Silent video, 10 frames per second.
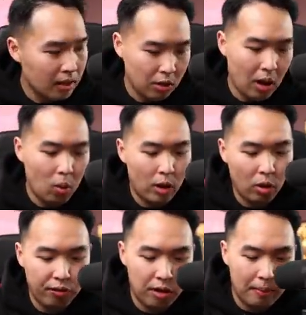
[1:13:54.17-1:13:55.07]
you know, I went
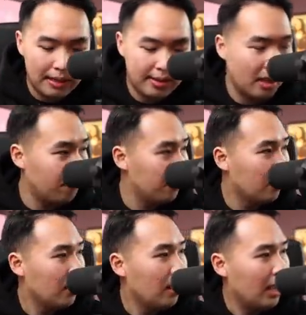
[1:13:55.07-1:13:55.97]
over it myself
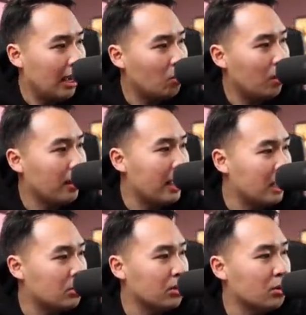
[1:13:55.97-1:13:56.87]
and with
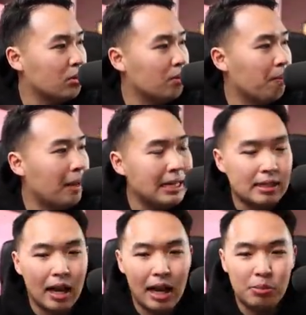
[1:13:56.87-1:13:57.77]
Andrew many
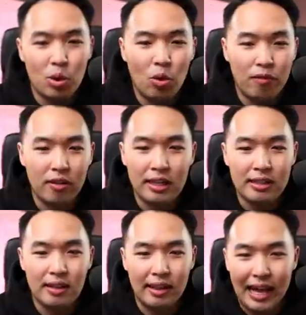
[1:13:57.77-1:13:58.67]
times over
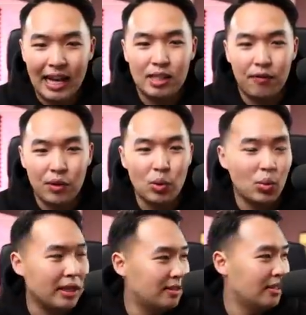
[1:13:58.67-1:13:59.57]
these last few
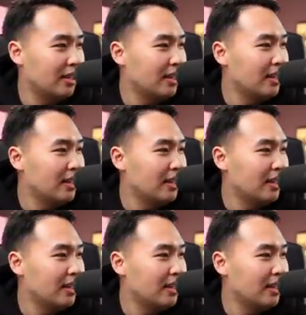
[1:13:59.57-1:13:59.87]
weeks.